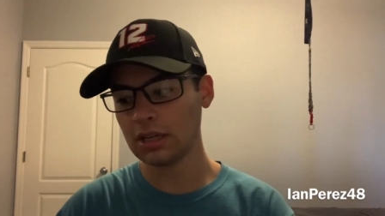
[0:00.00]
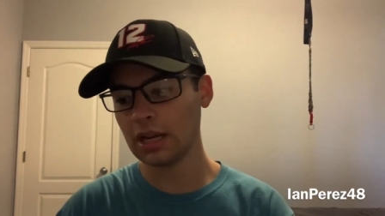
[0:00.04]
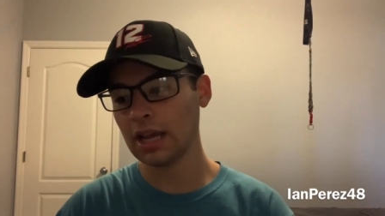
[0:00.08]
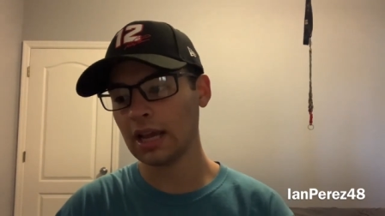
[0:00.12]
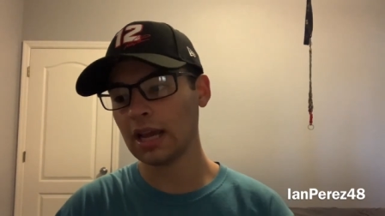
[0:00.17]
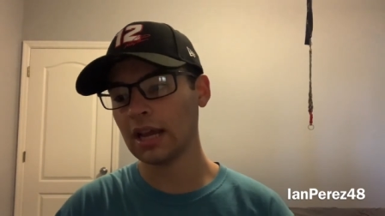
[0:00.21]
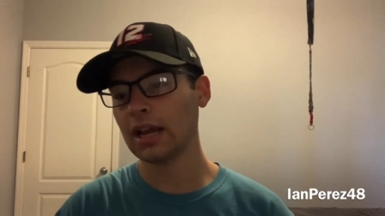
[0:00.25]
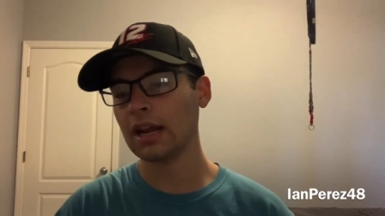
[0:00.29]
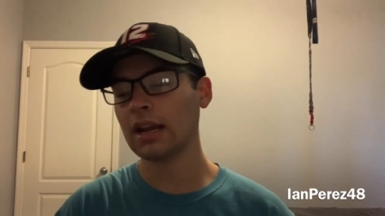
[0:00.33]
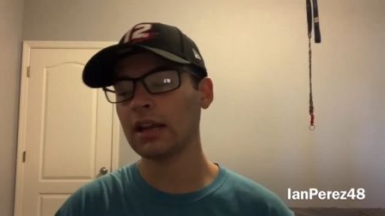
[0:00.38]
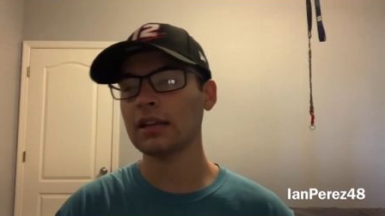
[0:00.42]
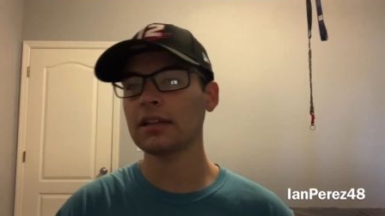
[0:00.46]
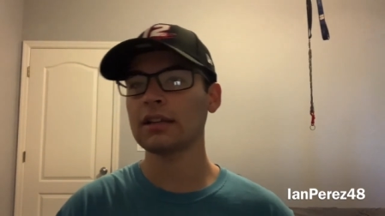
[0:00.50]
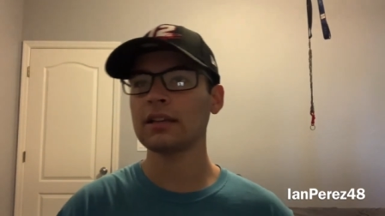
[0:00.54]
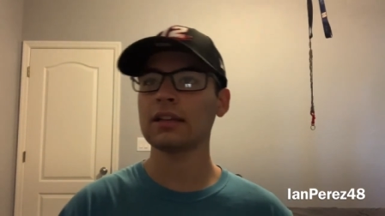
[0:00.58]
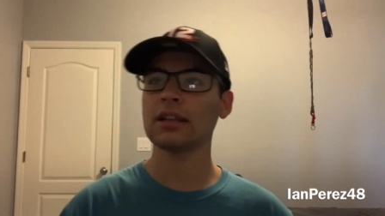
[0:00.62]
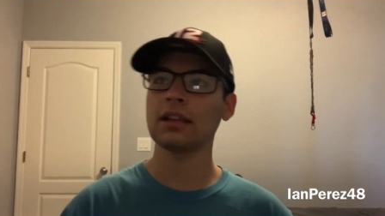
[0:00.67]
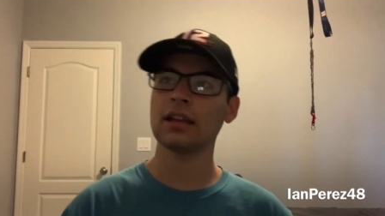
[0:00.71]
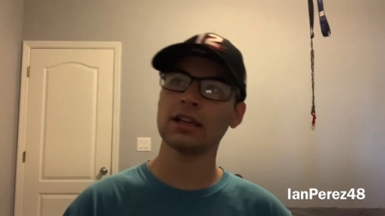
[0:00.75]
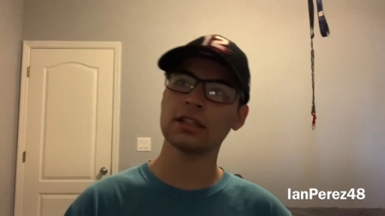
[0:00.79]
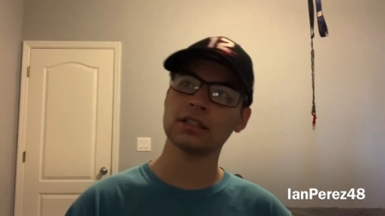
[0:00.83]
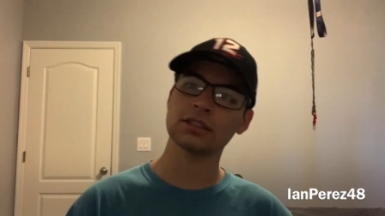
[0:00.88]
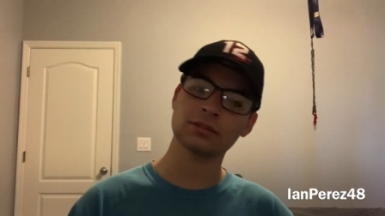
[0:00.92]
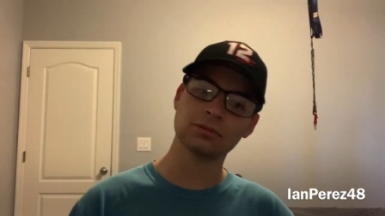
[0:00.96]
And
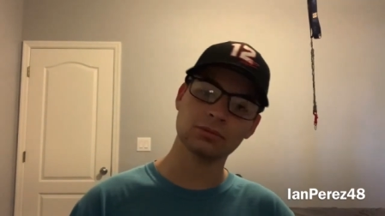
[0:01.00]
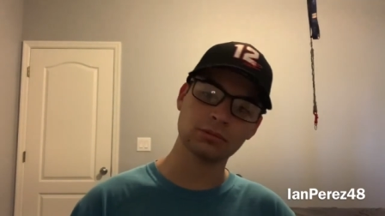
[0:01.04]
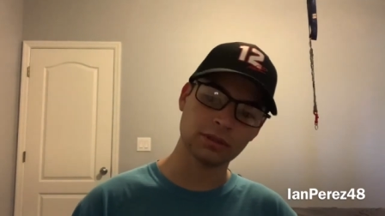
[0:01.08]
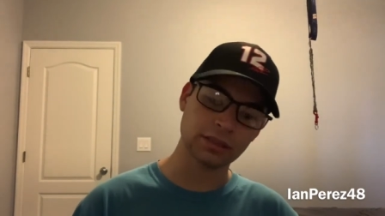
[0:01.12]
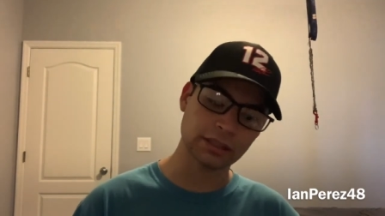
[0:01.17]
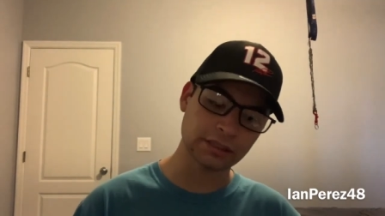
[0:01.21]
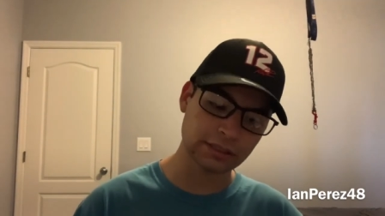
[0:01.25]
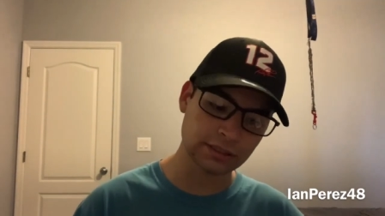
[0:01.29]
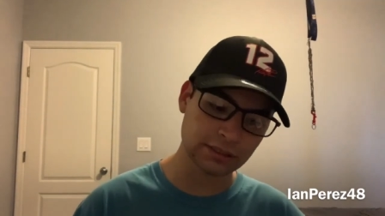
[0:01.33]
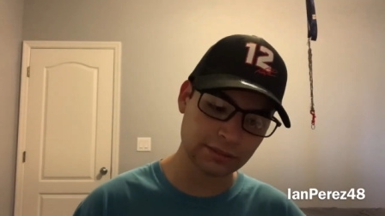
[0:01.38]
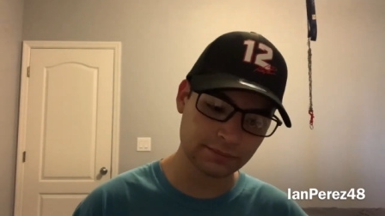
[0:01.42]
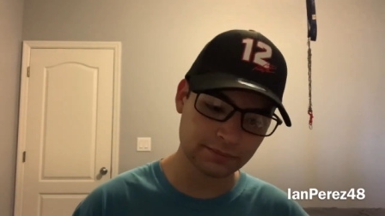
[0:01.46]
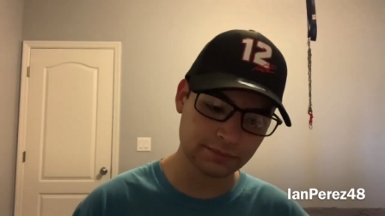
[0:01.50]
guess what?